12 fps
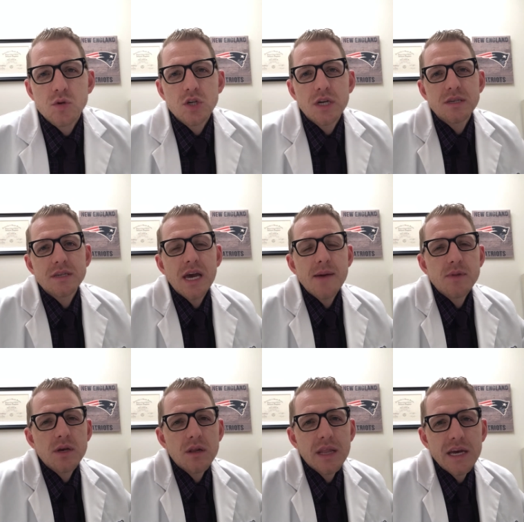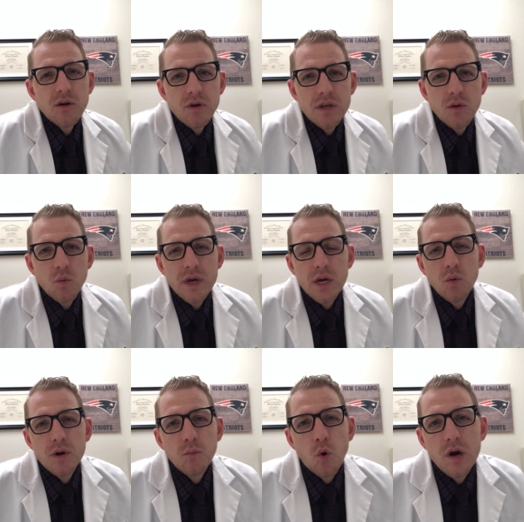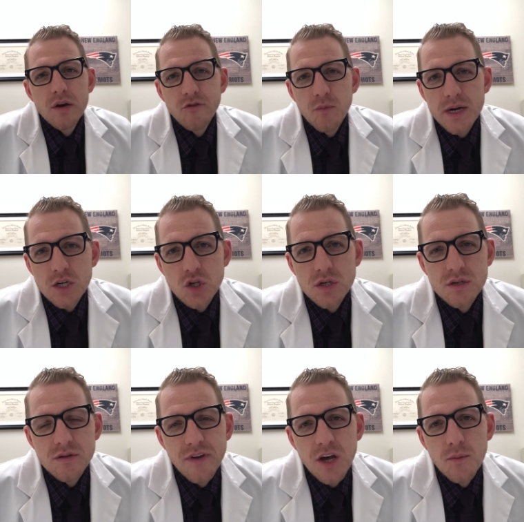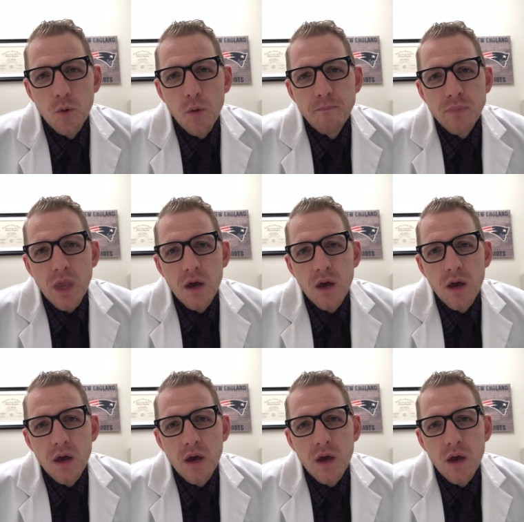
which gets taped later in the week when more information is available.